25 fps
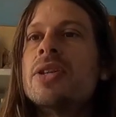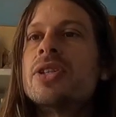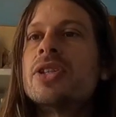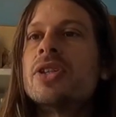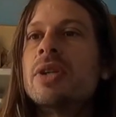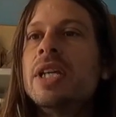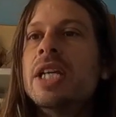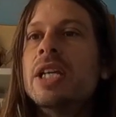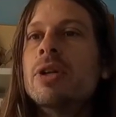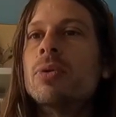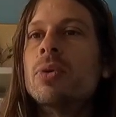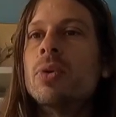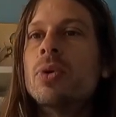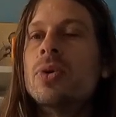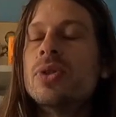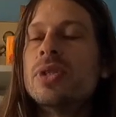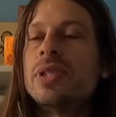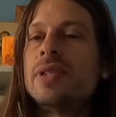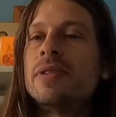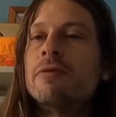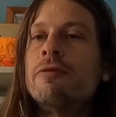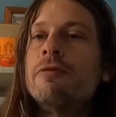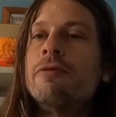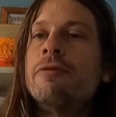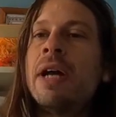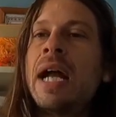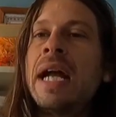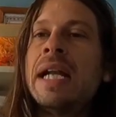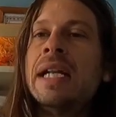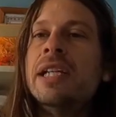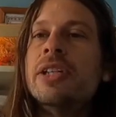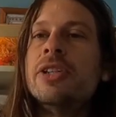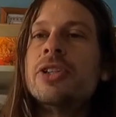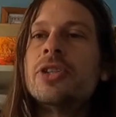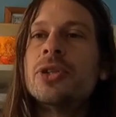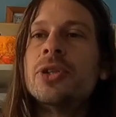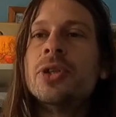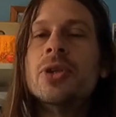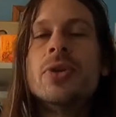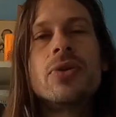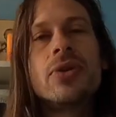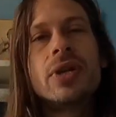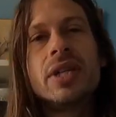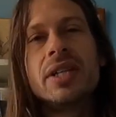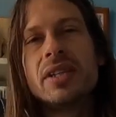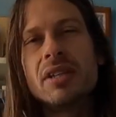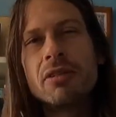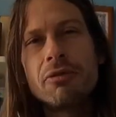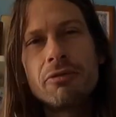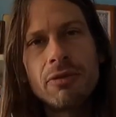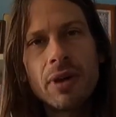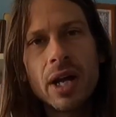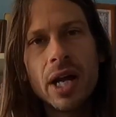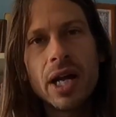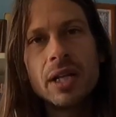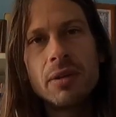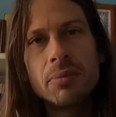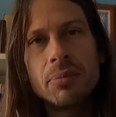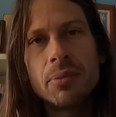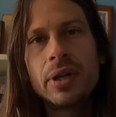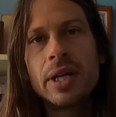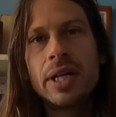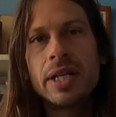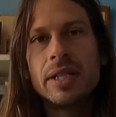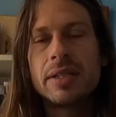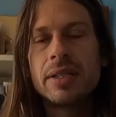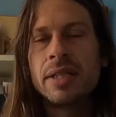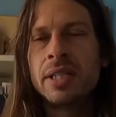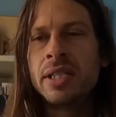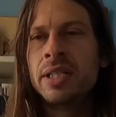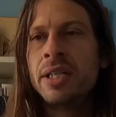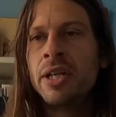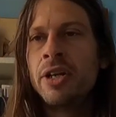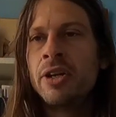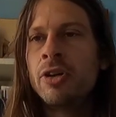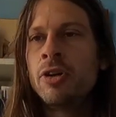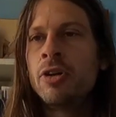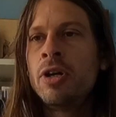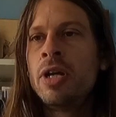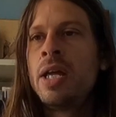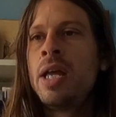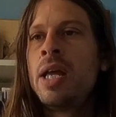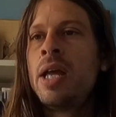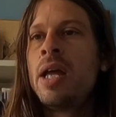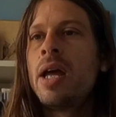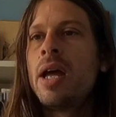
So he rules finding truth in the fine print, you know.